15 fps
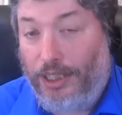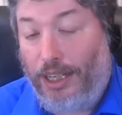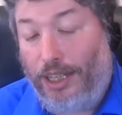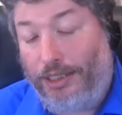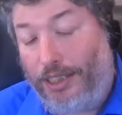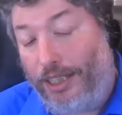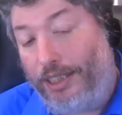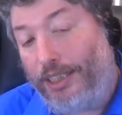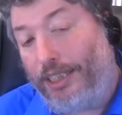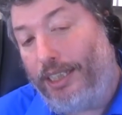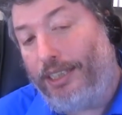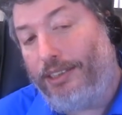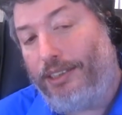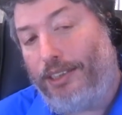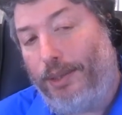On the other
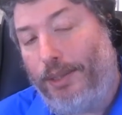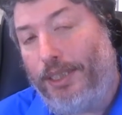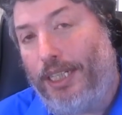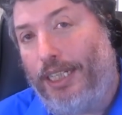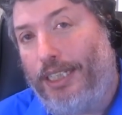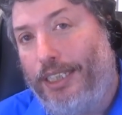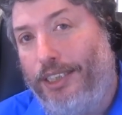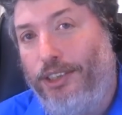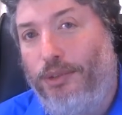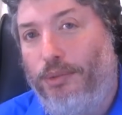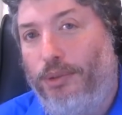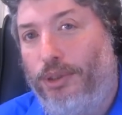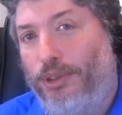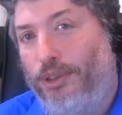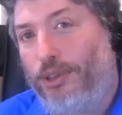hand, something that is
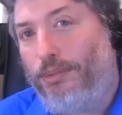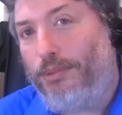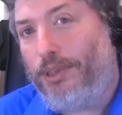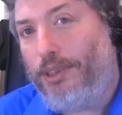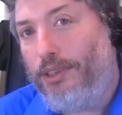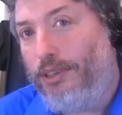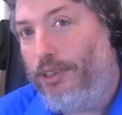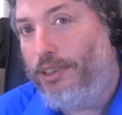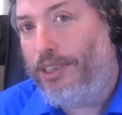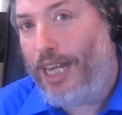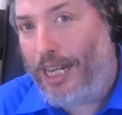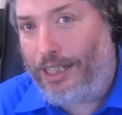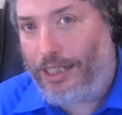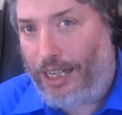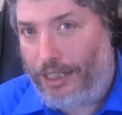worship, you're
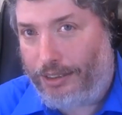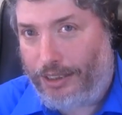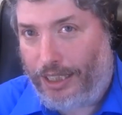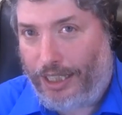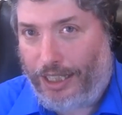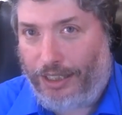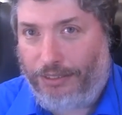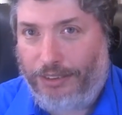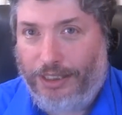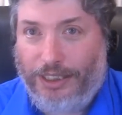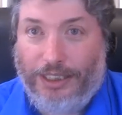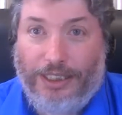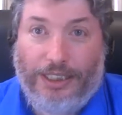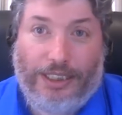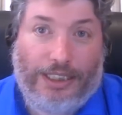not allowed to
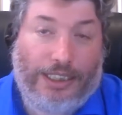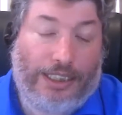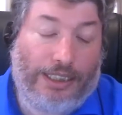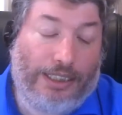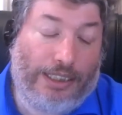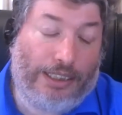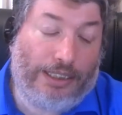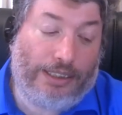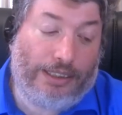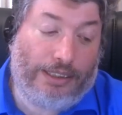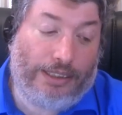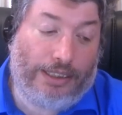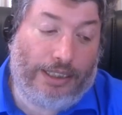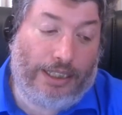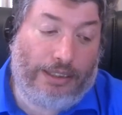have.
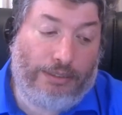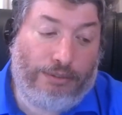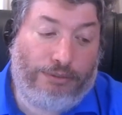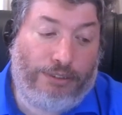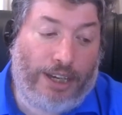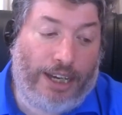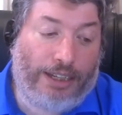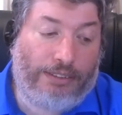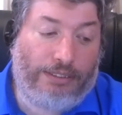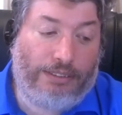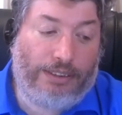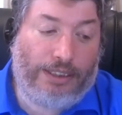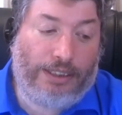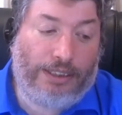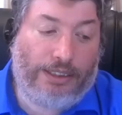And in fact, this
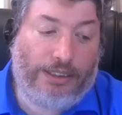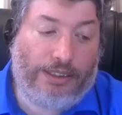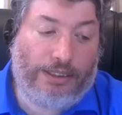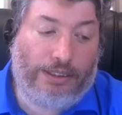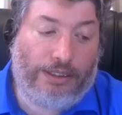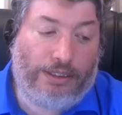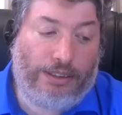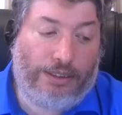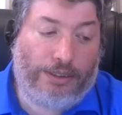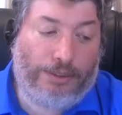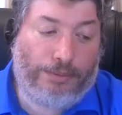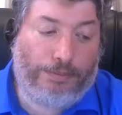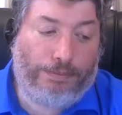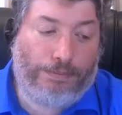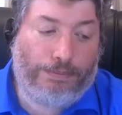is
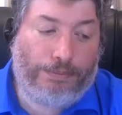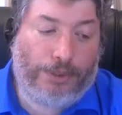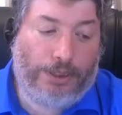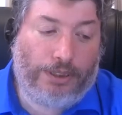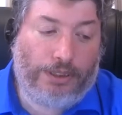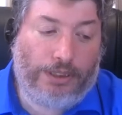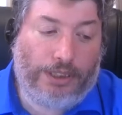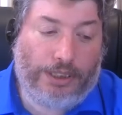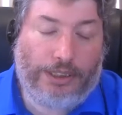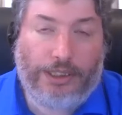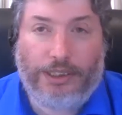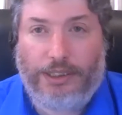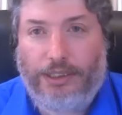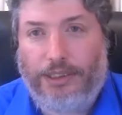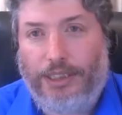
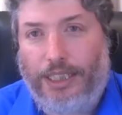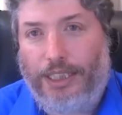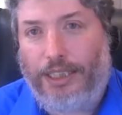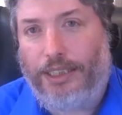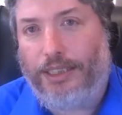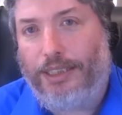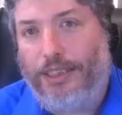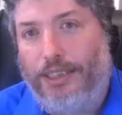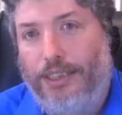the